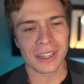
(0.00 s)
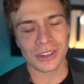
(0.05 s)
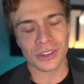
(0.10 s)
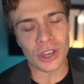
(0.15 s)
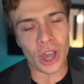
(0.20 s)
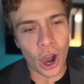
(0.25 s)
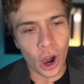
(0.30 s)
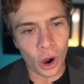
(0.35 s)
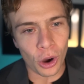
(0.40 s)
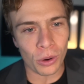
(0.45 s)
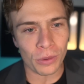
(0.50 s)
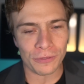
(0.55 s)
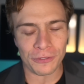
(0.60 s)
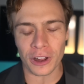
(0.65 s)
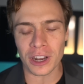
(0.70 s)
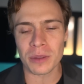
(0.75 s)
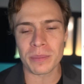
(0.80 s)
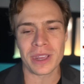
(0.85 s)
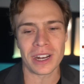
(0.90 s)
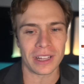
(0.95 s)
No,
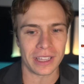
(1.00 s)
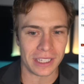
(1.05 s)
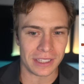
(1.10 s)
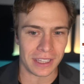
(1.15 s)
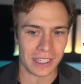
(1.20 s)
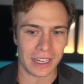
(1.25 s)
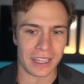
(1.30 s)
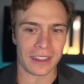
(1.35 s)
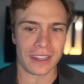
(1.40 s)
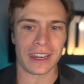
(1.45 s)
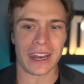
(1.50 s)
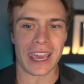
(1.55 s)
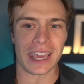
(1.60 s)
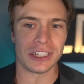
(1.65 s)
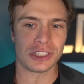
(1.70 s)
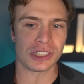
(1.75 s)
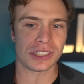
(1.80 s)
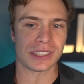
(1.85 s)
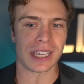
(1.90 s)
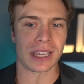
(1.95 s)
fundamentally, at the end of the
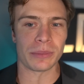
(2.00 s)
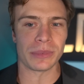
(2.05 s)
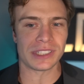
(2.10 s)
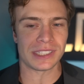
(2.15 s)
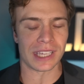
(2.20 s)
day, just like we